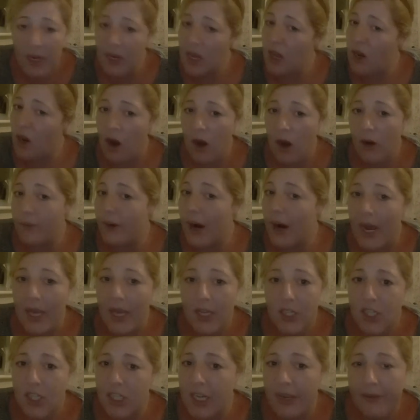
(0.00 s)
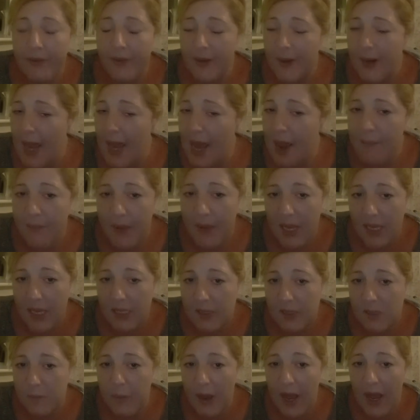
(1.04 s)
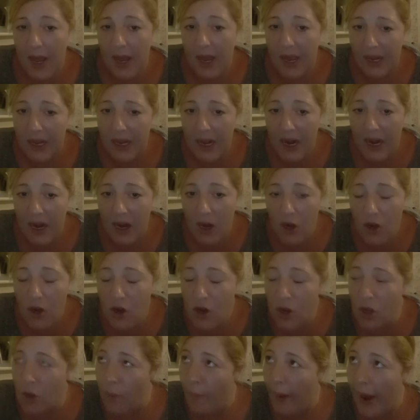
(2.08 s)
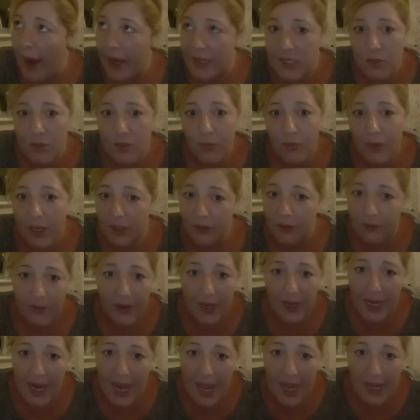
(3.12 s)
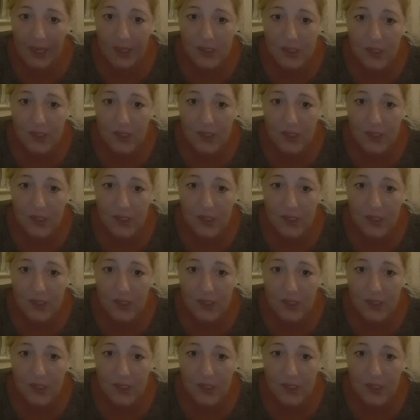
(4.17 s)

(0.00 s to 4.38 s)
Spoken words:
I got a right shiver down my spine and I knew I had to read for you next.